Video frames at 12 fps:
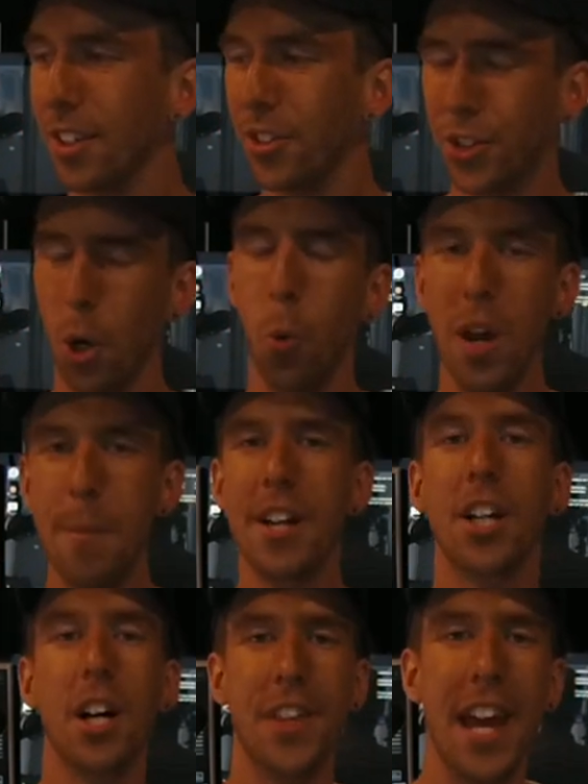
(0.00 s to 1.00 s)
so women
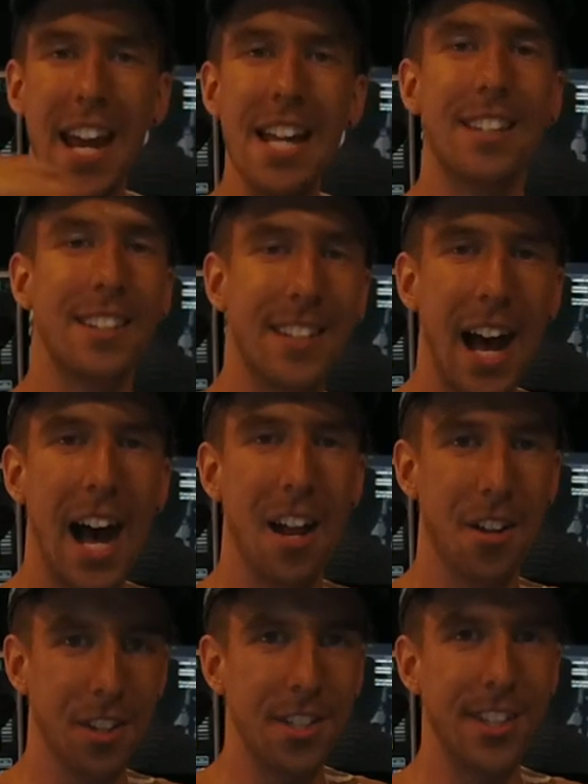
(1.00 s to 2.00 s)
got the head start
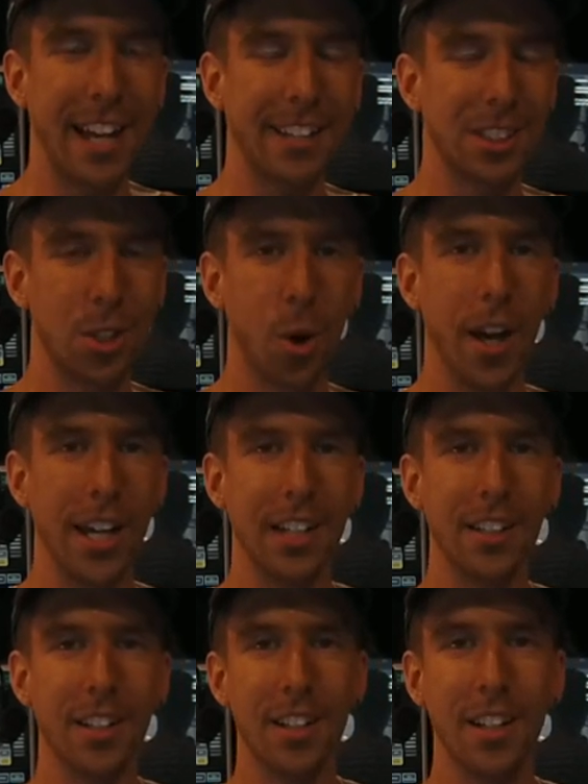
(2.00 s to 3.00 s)
on the sex toy
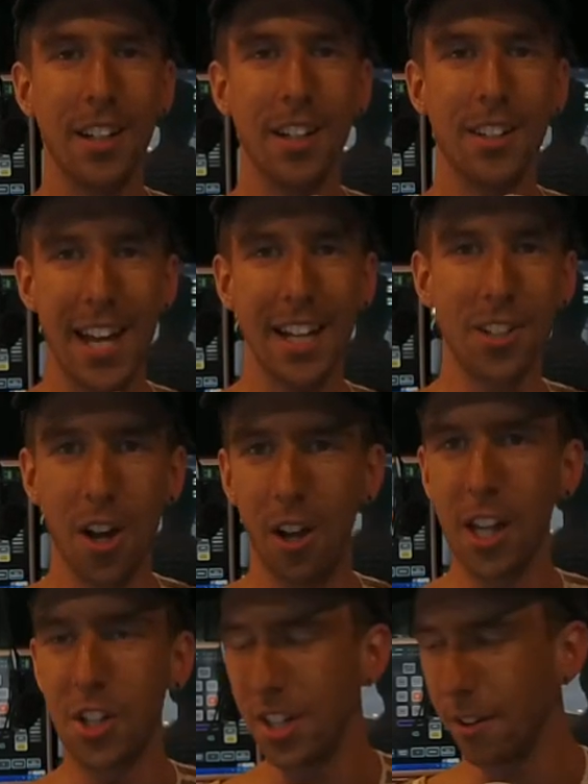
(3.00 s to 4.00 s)

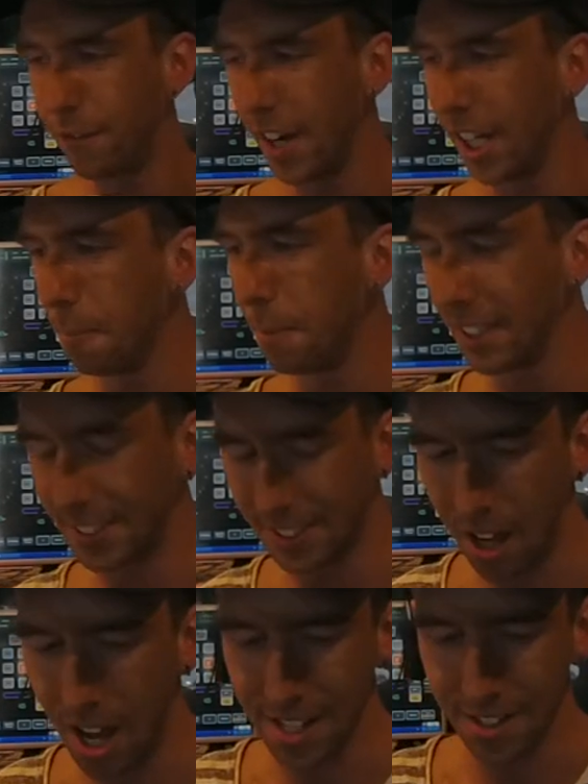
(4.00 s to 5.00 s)
technology developing
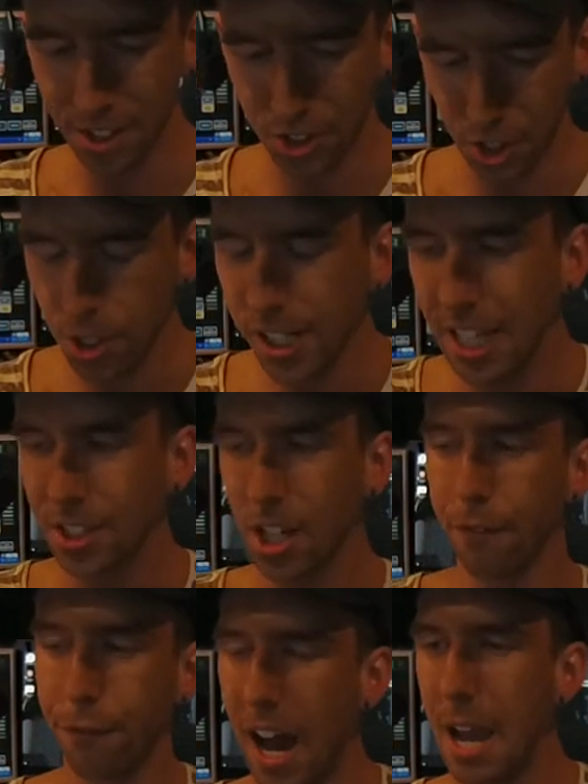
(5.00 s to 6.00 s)
side. So you guys
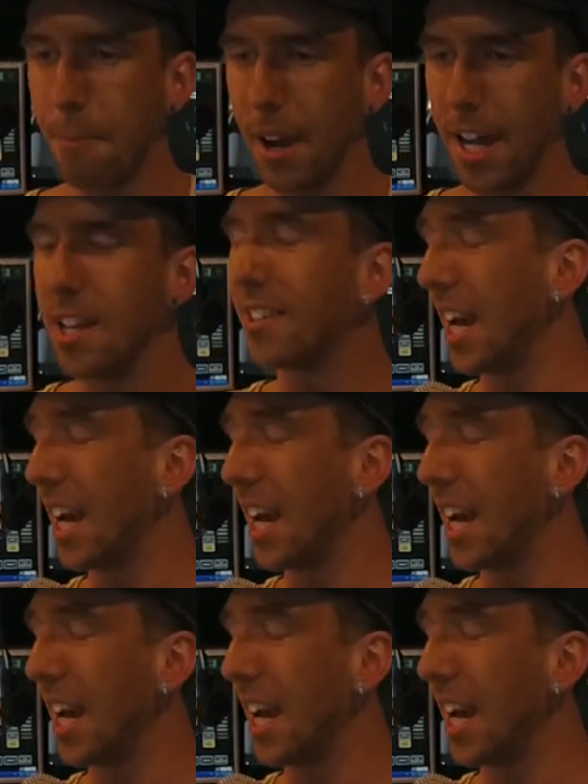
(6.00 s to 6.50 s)
got vibrators